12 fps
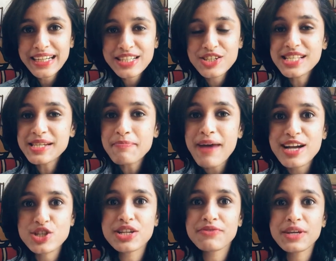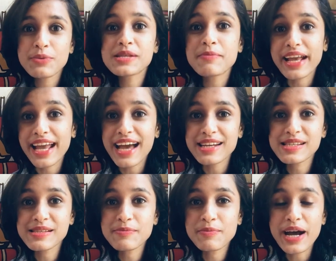Just imagine if there was a
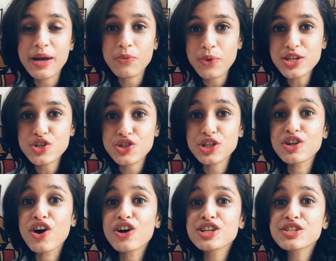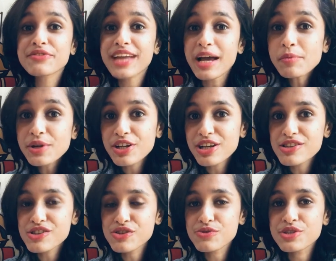mechanism by which the knowledge of that
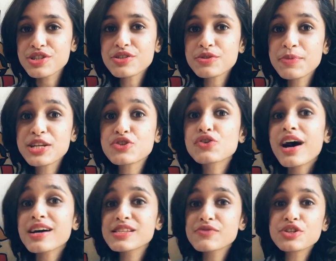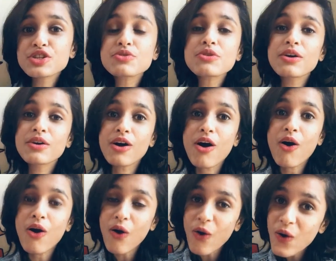particular student could be transferred to
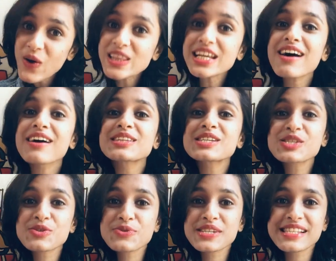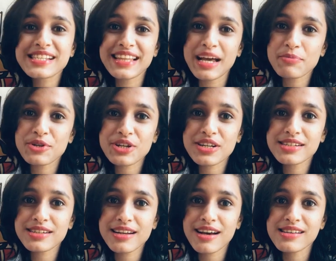all the other students in that
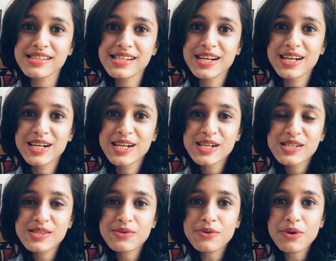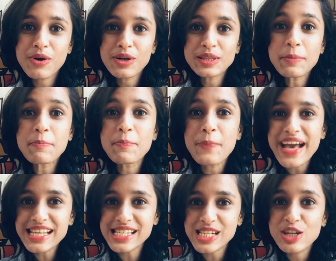particular class. So the
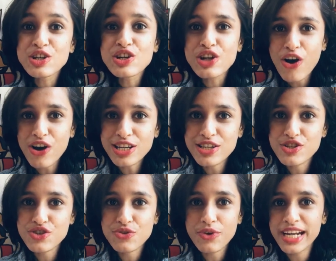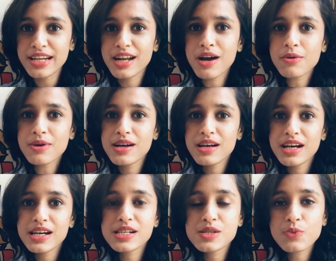best knowledge right now
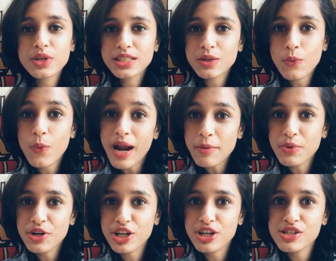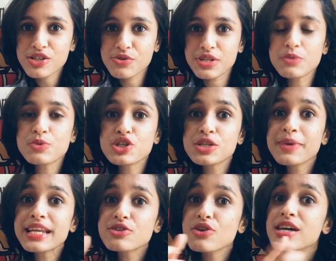is with one particular student, which is
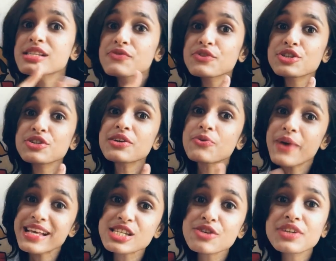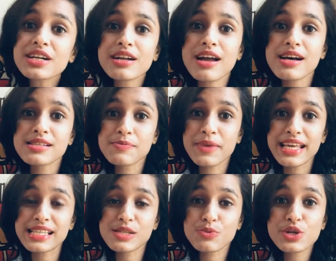being transferred to the rest of the
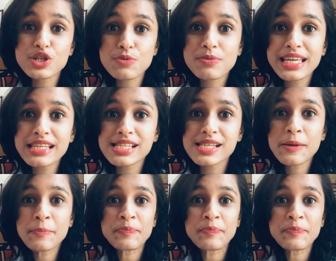classmates, which means